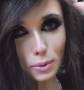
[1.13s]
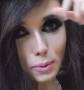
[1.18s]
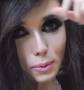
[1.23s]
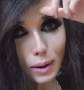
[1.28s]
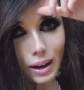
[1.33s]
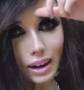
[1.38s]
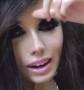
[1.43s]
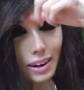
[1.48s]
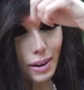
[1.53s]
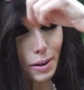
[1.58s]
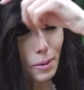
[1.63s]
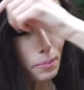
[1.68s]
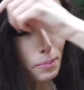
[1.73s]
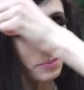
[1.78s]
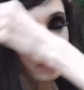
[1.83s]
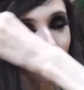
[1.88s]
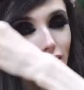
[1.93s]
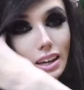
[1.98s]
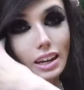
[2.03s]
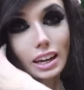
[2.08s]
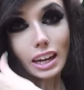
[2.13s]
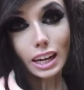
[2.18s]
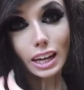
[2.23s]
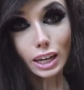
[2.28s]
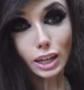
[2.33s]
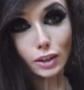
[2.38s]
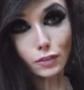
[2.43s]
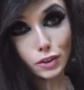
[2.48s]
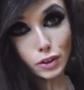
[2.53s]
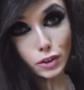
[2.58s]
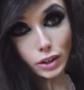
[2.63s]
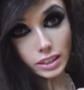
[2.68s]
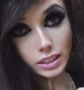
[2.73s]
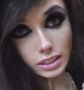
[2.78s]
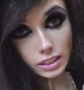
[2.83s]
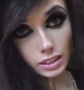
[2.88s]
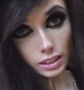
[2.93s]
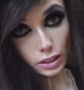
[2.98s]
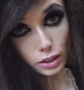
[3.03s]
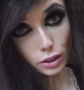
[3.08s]
so um, if you guys
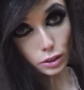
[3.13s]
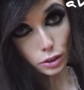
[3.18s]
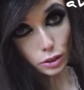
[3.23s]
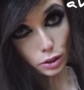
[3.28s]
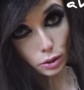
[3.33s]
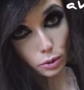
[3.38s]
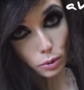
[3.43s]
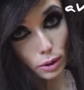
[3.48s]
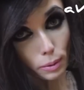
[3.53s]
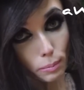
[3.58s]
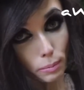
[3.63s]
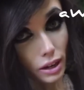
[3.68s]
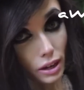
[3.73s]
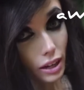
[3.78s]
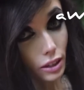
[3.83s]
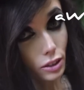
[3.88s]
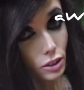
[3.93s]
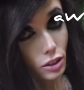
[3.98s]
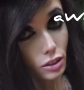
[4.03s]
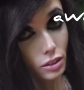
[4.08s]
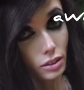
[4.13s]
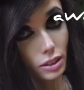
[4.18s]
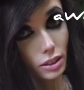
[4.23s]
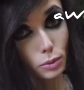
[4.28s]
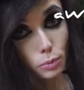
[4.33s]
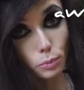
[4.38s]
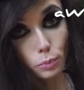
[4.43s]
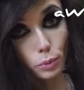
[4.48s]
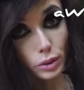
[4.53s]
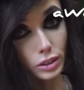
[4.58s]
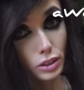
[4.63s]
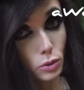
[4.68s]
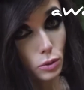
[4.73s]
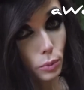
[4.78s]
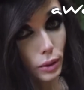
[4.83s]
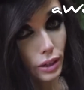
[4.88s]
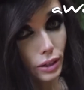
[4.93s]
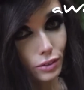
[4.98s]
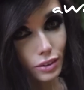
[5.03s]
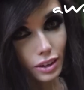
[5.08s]
didn't know, I'm actually went
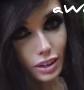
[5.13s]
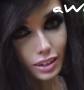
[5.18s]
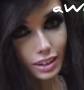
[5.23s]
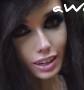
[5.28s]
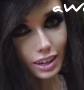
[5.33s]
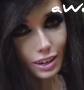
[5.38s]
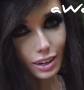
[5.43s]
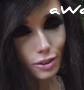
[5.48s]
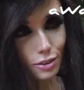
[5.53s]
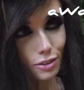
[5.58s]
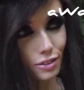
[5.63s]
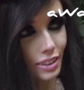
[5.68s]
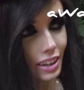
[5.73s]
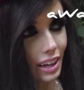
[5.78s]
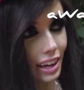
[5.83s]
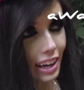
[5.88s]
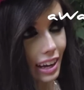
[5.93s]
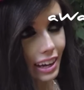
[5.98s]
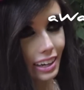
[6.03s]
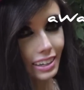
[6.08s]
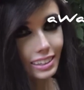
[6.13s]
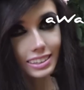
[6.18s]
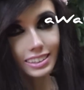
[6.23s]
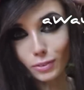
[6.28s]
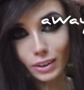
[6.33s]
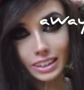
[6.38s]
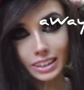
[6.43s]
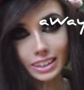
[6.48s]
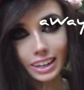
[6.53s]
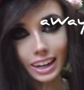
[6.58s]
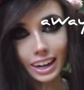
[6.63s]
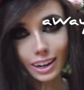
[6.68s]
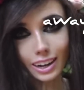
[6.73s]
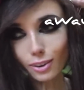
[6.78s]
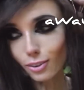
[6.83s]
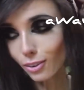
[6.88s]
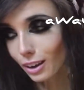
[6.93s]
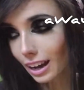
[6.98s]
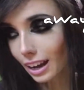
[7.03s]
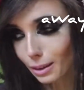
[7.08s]
away right now. And right
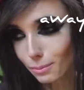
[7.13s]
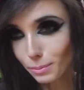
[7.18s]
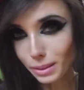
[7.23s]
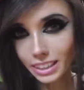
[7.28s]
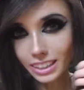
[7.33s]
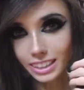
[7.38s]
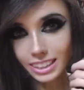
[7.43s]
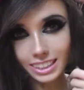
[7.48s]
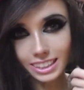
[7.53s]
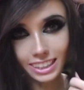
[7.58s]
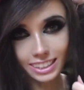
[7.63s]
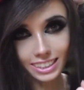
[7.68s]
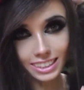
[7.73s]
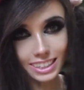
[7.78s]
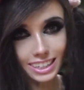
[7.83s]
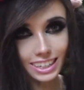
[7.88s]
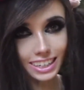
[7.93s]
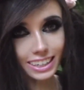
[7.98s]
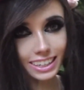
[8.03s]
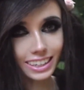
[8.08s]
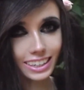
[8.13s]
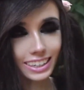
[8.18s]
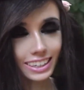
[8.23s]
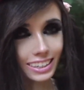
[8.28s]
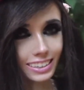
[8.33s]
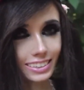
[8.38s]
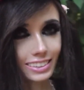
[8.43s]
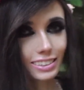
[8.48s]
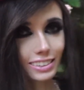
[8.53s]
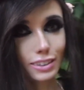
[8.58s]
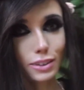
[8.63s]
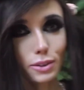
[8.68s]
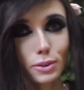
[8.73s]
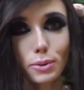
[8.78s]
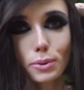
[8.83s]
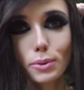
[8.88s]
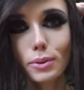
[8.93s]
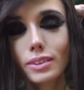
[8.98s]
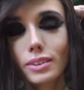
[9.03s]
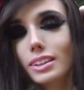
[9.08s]
now, I'm in Disney.
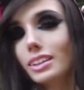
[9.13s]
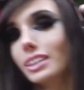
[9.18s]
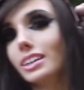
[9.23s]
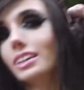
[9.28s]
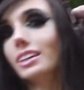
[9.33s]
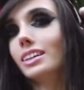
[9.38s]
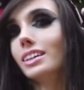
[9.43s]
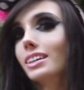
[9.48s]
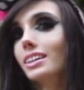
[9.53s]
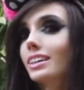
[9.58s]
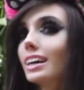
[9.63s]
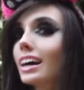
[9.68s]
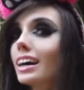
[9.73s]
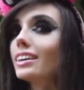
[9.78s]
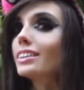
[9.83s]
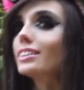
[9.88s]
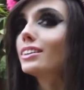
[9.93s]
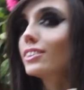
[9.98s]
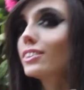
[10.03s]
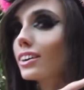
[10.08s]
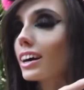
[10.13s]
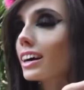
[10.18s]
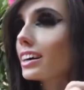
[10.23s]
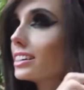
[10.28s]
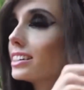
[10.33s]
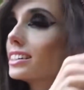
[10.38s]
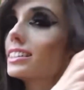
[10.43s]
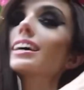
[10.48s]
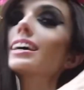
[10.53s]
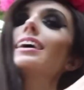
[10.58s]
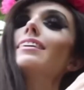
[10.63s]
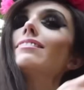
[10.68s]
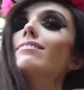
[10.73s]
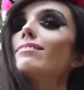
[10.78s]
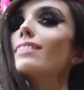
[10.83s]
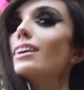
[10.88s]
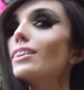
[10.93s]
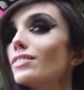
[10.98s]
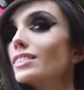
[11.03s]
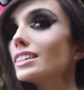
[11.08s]
So yeah, you guys, I
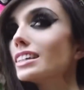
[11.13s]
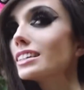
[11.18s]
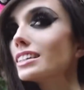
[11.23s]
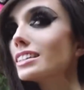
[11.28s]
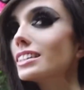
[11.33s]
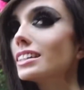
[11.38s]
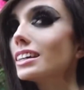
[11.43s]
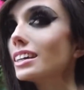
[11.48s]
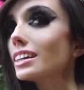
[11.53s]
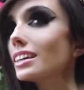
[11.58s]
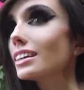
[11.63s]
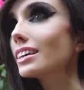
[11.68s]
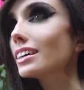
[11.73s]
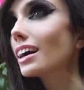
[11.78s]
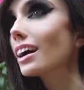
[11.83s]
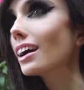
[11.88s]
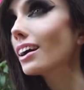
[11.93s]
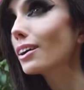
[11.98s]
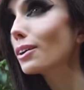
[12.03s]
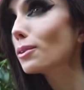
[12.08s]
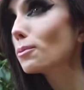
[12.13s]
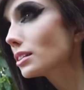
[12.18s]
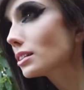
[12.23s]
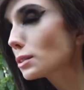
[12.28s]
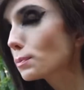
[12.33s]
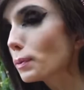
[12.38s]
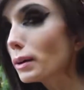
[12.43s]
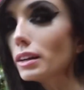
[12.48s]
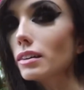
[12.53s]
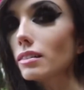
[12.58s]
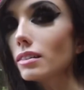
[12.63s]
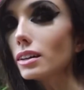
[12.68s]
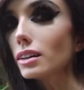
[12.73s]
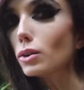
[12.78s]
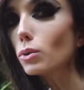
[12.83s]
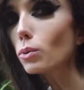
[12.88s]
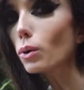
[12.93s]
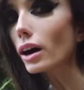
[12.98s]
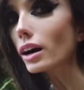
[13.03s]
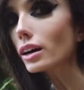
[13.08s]
love Disney. Um, it's been a
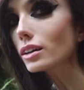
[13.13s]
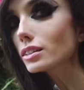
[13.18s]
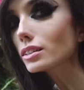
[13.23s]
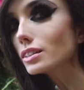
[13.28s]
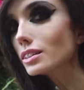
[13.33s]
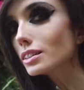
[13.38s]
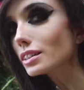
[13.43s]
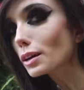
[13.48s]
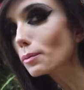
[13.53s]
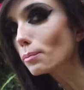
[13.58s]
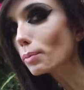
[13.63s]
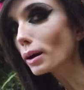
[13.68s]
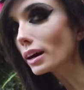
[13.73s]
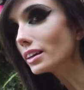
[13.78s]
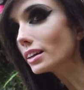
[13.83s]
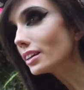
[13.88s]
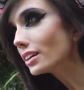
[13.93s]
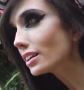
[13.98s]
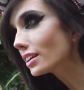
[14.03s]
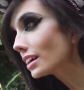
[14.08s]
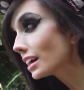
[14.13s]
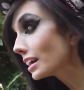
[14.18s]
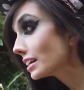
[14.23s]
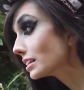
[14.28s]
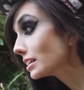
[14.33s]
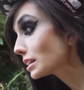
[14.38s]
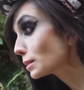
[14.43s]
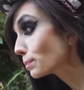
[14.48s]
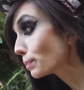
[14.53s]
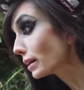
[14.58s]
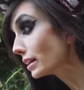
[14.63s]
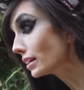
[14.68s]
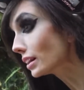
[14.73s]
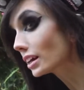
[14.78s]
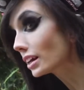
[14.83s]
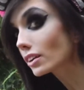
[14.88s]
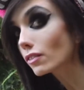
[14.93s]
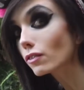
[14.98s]
little while since I've been here, and it's been like